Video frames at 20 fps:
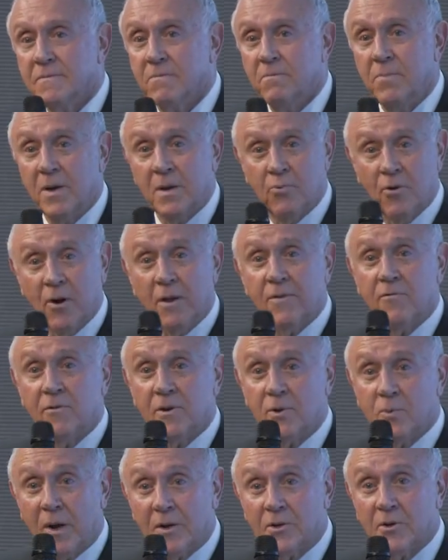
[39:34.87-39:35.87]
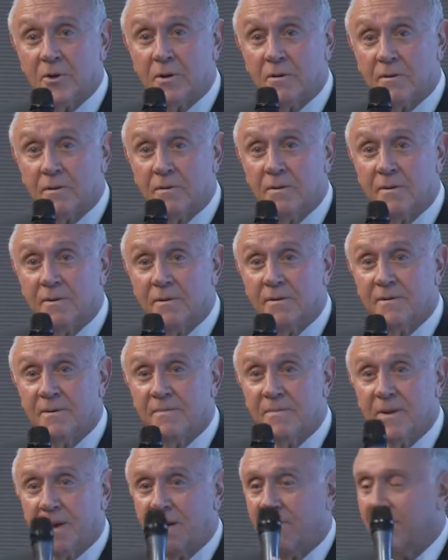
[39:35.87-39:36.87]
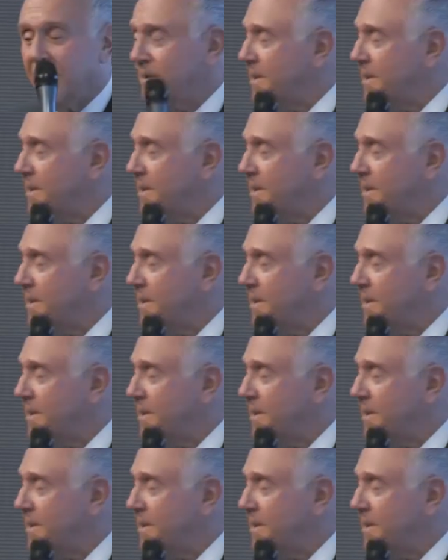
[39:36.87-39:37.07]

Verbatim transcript: Big Brother is watching you.